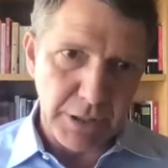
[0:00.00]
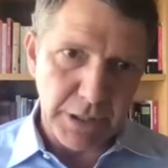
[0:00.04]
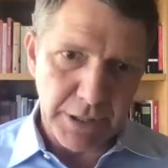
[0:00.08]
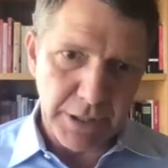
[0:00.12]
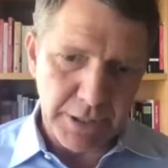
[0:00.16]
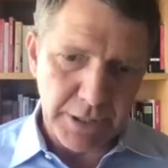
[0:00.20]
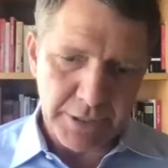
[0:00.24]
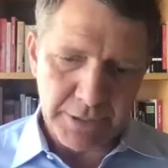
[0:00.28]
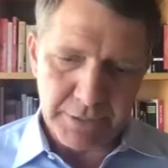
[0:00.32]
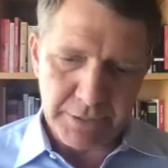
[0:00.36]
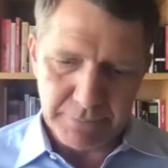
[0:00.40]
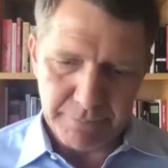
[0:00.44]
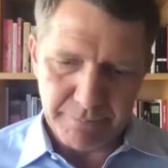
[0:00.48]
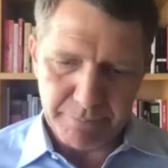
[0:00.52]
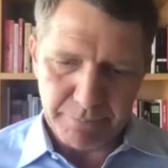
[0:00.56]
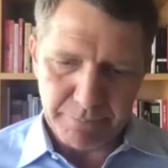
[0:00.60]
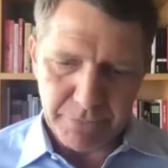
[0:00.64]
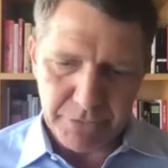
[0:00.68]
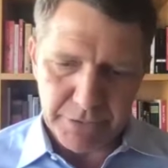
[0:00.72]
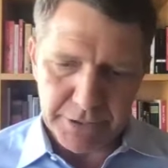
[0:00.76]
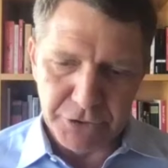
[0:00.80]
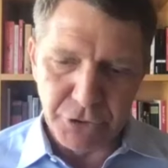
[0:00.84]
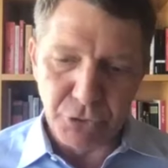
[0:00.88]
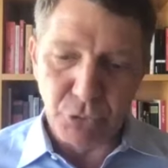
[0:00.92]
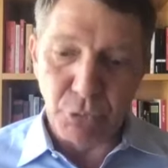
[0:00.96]
uh,
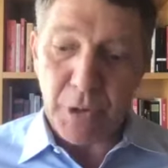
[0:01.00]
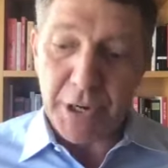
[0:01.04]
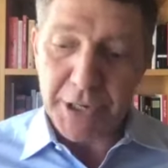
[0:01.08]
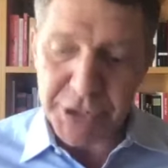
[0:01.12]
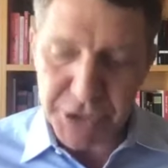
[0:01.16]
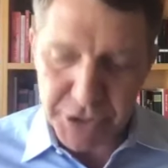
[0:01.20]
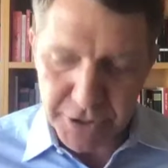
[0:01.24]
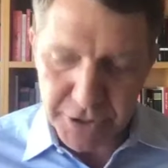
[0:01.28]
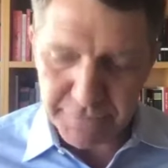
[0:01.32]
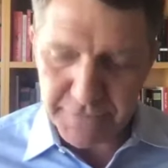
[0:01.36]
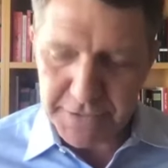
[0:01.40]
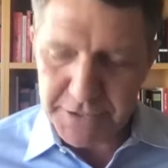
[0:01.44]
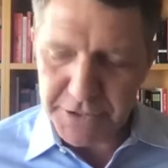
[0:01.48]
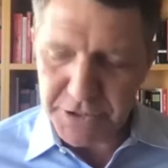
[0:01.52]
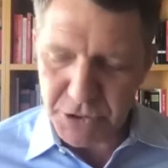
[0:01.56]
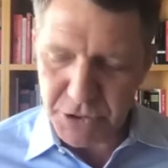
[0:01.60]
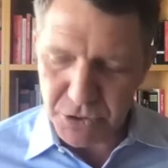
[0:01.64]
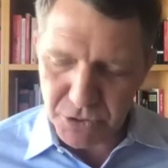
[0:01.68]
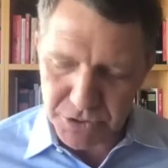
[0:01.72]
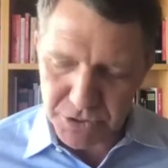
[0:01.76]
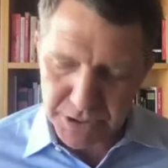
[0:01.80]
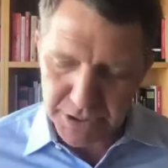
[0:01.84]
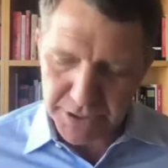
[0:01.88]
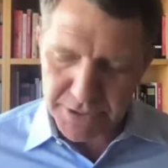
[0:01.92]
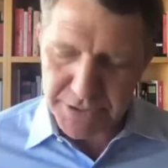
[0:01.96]
the direction of these
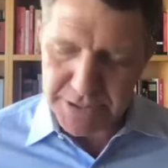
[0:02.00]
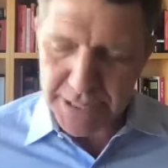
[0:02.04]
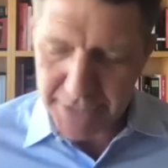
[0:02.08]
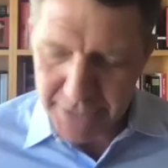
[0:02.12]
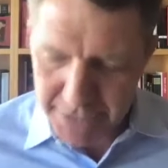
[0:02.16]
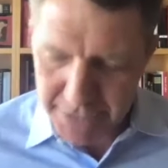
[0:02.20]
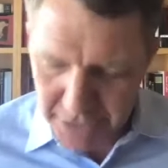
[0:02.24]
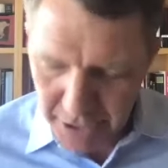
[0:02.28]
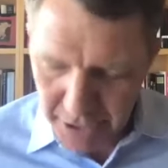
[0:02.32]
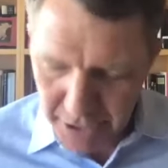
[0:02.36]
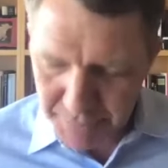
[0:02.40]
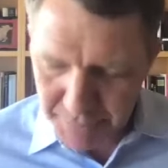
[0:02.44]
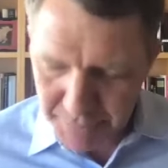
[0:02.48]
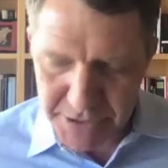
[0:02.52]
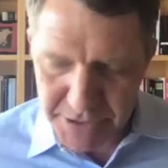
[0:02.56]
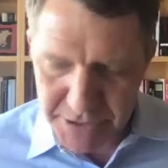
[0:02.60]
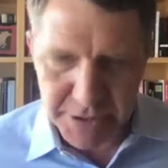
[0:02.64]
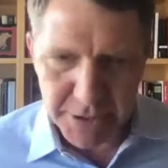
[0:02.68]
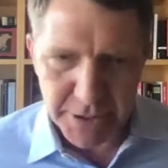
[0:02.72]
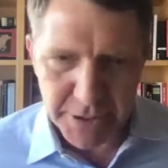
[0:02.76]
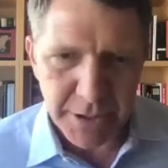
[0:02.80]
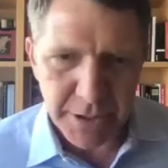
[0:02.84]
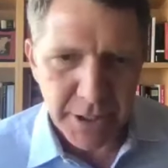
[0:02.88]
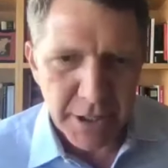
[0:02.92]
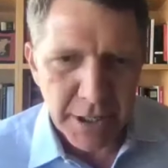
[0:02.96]
two states, economics
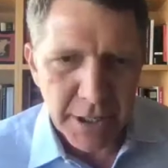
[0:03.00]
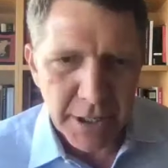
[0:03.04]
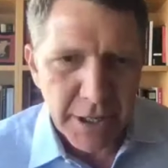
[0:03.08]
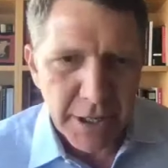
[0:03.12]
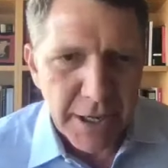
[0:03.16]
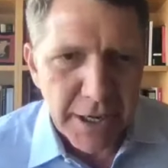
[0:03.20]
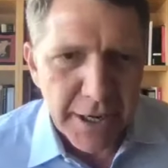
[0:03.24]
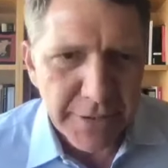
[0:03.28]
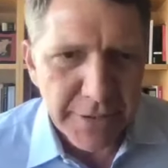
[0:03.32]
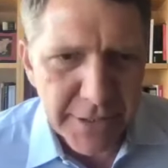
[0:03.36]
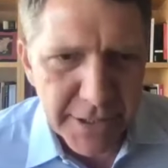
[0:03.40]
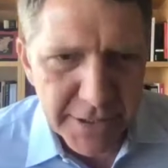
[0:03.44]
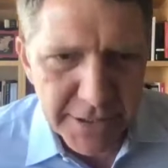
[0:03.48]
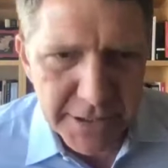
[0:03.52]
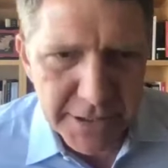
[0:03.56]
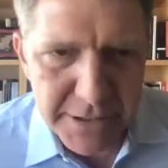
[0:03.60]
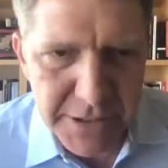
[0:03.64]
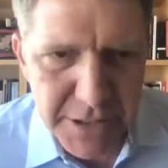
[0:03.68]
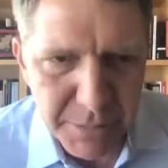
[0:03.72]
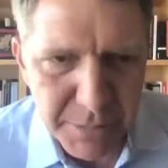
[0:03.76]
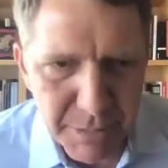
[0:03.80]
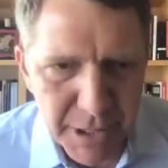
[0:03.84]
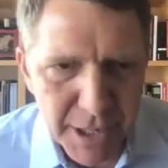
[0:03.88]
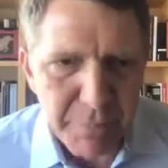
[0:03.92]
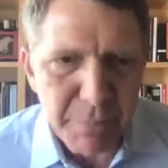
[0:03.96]
did. And then,
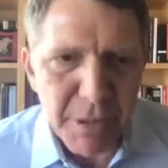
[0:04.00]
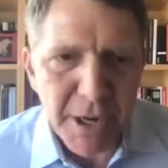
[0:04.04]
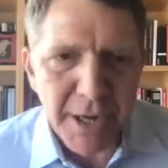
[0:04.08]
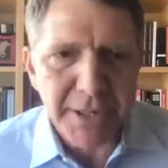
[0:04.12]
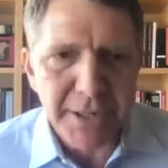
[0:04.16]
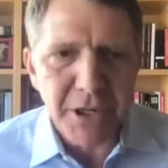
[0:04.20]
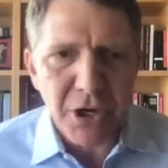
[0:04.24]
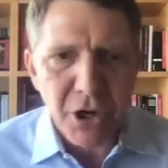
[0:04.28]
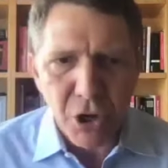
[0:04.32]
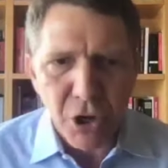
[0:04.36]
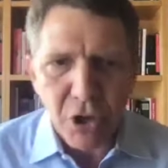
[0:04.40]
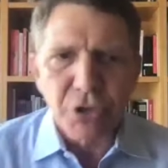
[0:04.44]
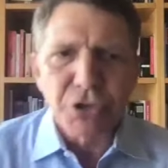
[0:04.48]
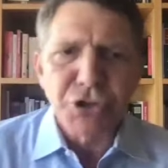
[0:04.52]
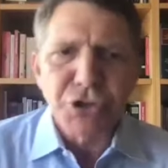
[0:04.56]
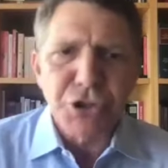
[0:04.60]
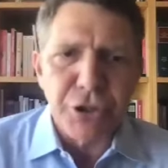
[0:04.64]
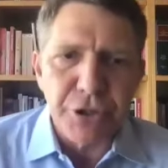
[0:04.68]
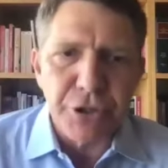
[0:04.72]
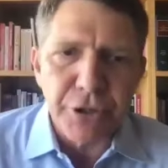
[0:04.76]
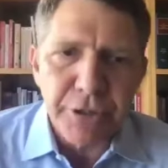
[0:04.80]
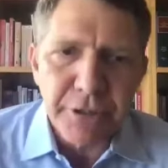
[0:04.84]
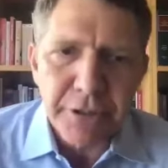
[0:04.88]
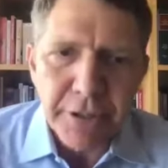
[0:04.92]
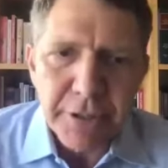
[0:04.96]
to my mind,
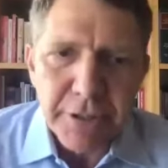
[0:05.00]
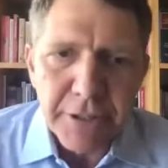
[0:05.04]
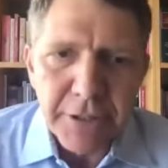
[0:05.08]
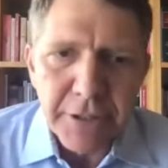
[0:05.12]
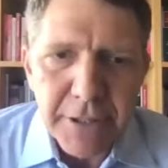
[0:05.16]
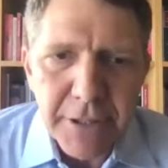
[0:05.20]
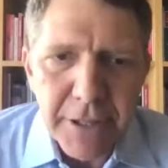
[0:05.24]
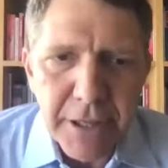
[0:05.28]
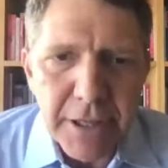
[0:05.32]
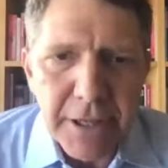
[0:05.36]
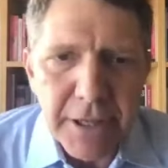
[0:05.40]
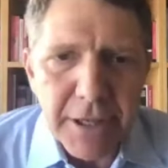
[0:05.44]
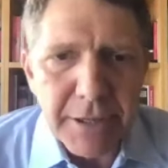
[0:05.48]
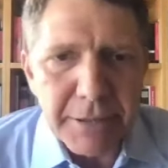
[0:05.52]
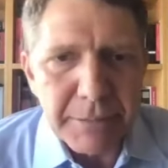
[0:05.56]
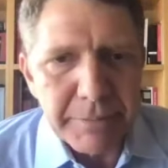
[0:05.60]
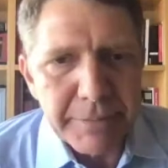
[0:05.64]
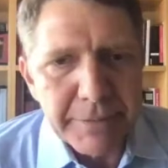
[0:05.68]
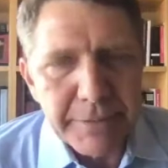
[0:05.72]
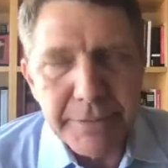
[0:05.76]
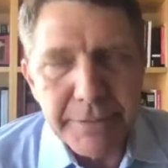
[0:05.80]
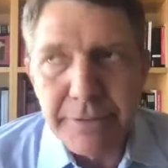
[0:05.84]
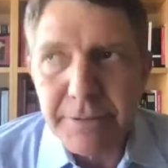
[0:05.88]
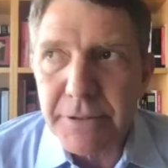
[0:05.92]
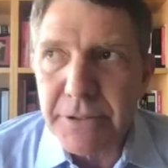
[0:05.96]
culture, uh,
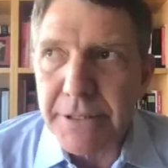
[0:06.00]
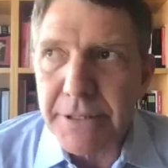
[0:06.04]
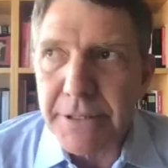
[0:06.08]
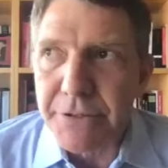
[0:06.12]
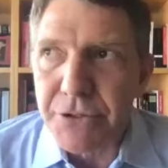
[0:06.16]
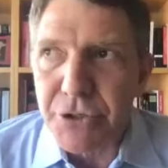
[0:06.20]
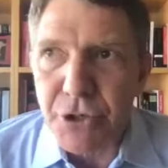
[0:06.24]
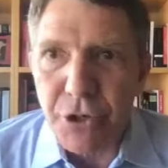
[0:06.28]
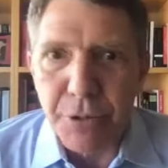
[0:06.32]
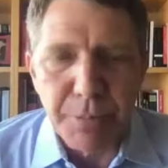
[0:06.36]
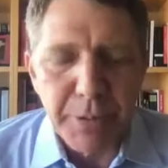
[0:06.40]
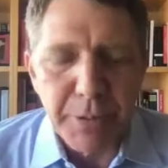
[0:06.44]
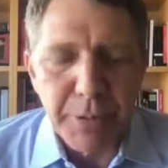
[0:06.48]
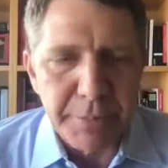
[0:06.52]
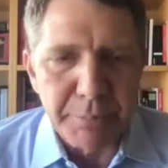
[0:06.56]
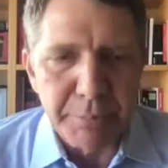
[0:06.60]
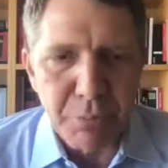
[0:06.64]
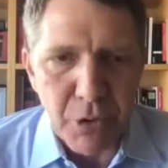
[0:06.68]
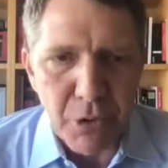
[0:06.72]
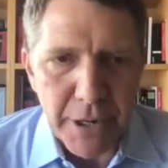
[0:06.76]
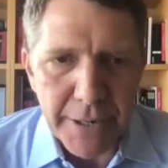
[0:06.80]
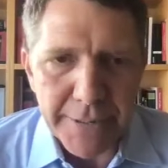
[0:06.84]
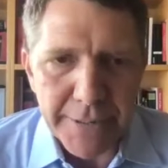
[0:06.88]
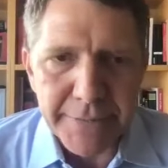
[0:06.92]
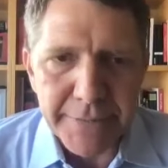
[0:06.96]
interpreted
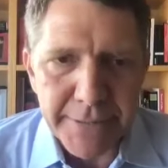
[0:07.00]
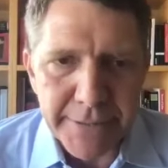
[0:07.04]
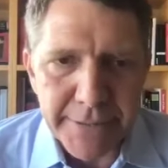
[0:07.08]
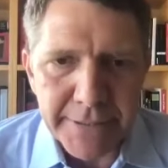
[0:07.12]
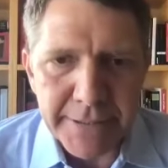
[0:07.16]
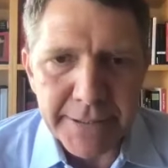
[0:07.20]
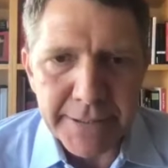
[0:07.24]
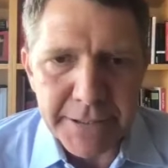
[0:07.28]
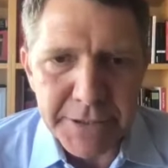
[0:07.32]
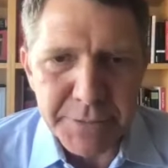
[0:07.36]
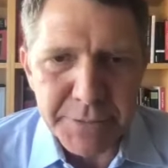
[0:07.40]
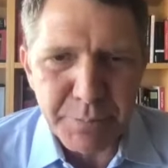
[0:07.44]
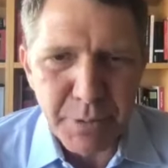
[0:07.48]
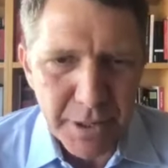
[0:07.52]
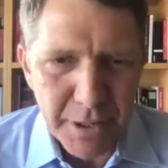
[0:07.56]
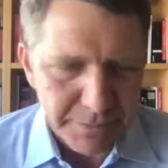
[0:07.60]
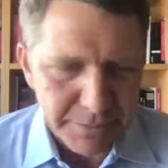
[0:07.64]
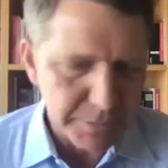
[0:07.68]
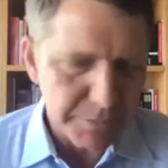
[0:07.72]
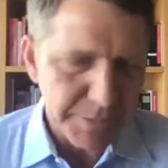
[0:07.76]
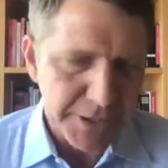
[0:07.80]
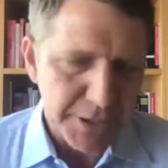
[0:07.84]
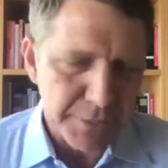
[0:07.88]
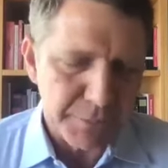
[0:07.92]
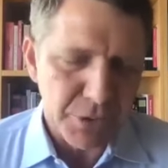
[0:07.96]
broadly, is
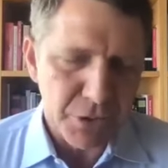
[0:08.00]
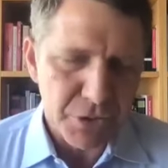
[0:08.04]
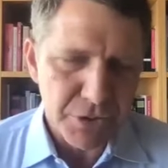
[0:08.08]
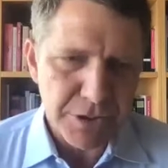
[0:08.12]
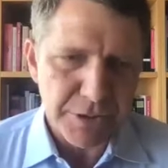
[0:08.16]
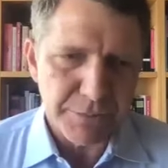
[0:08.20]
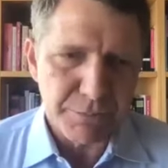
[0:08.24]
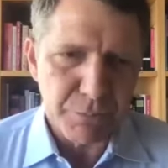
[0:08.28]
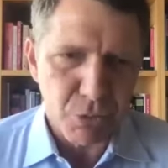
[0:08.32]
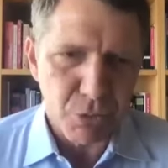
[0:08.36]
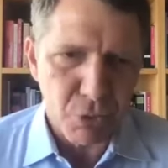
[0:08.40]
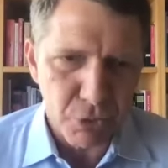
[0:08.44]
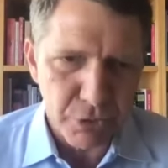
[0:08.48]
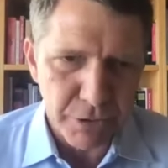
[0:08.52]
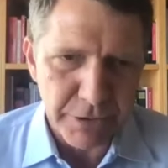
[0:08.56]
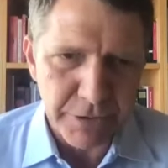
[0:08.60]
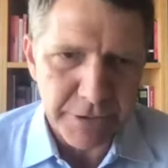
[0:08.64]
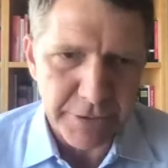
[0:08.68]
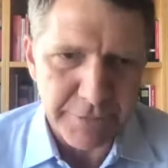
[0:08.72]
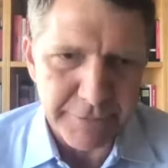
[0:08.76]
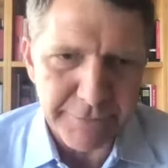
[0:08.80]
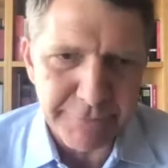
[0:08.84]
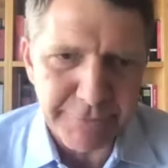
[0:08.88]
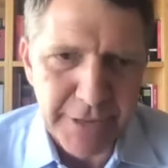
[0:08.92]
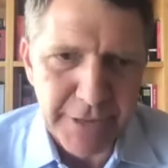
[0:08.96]
probably the most
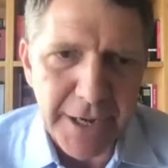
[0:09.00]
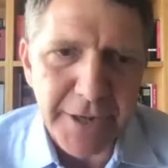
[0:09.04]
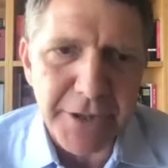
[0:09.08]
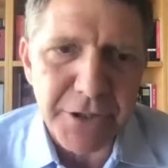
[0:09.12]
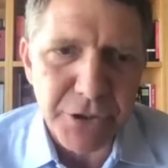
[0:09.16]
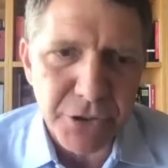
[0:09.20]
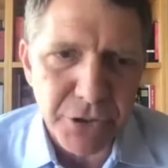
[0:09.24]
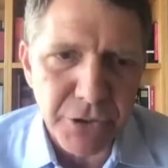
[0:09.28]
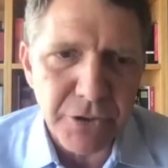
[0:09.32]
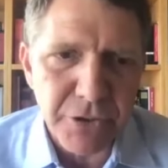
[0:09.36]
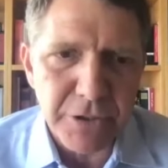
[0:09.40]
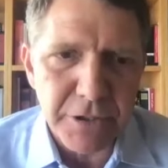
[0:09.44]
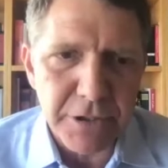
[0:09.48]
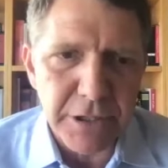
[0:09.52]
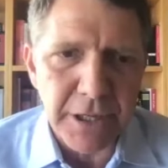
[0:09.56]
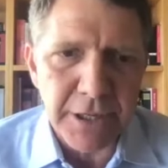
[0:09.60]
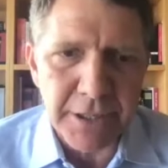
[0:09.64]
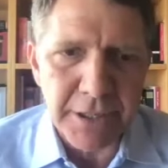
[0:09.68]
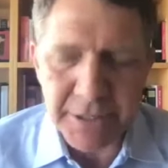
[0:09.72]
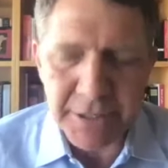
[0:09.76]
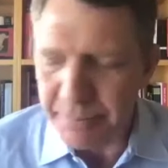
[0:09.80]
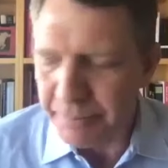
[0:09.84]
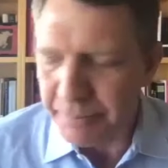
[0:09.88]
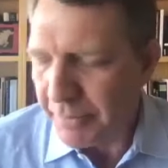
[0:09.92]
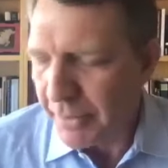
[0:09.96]
important factor
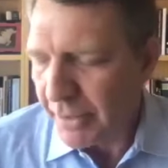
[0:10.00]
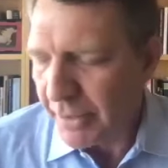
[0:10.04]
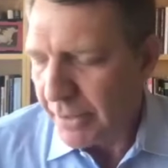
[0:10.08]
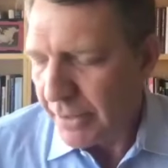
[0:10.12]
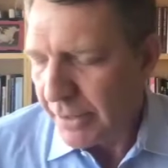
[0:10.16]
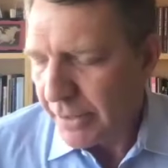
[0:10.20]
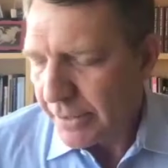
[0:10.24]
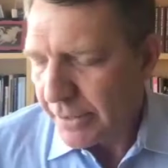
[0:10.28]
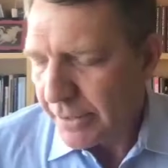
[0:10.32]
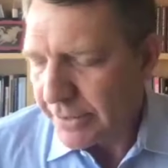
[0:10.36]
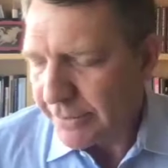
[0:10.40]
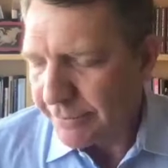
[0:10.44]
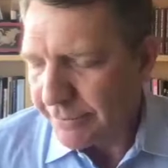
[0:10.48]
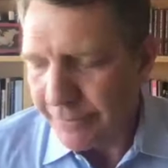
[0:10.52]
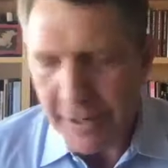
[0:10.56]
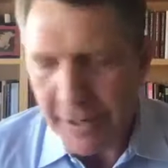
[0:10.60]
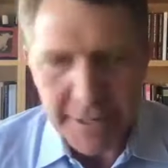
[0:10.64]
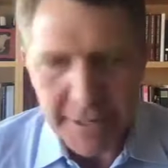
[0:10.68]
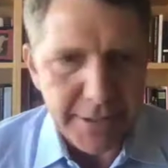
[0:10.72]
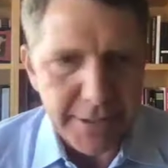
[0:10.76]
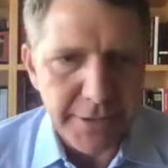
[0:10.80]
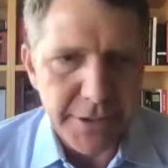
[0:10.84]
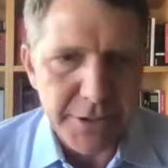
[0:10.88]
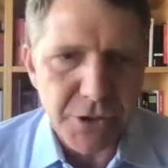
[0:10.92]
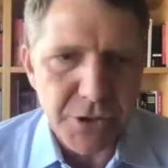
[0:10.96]
um,
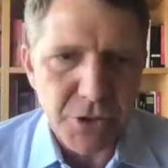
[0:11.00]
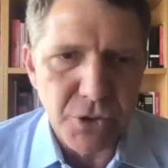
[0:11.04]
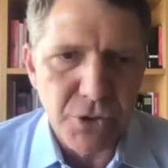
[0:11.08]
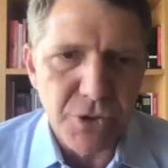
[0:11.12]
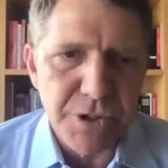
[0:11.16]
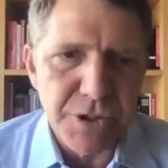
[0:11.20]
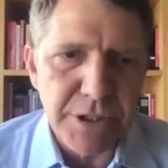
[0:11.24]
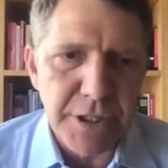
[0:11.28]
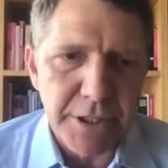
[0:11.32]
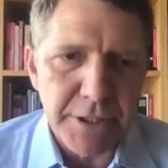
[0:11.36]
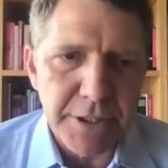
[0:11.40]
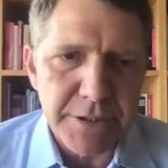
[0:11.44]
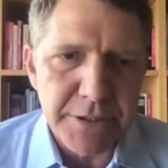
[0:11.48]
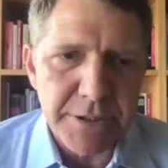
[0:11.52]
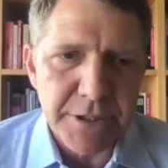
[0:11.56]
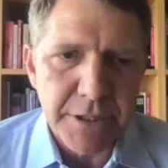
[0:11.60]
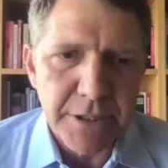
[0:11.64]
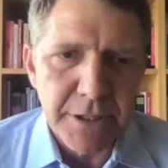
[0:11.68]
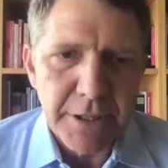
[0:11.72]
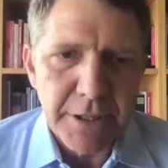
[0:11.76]
dividing the two states.